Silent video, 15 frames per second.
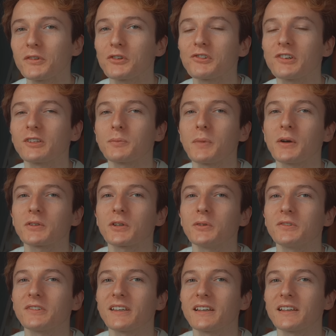so great about
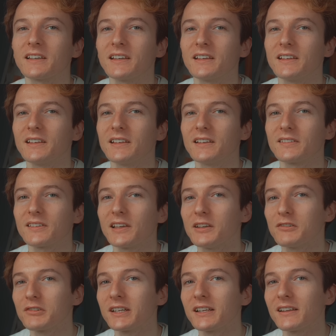Gotye is that
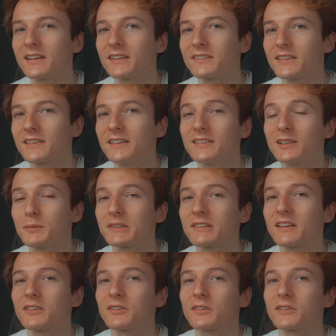he realised that these
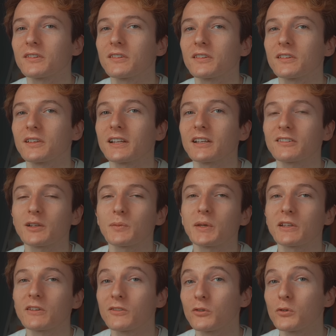limitations could actually
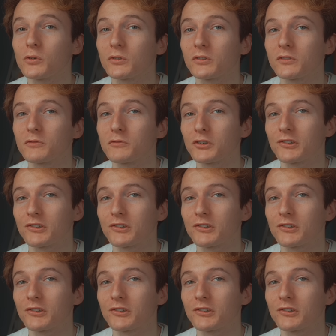be a source for